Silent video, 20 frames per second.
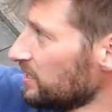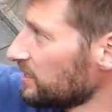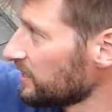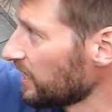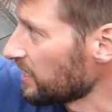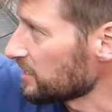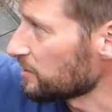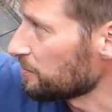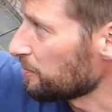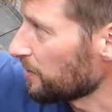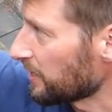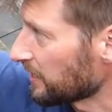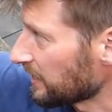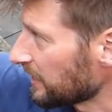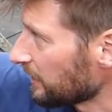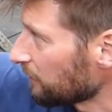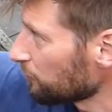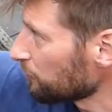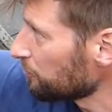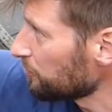That's a plank
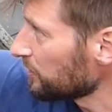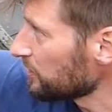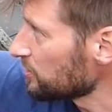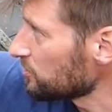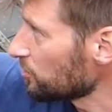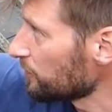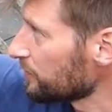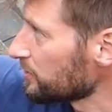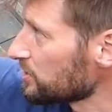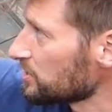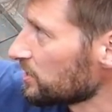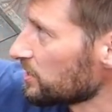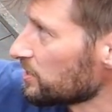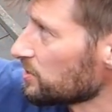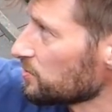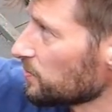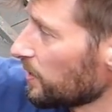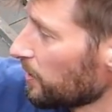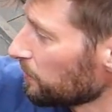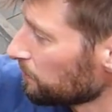getting replaced
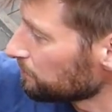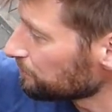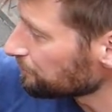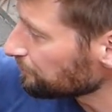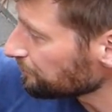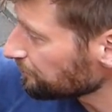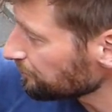obviously as well.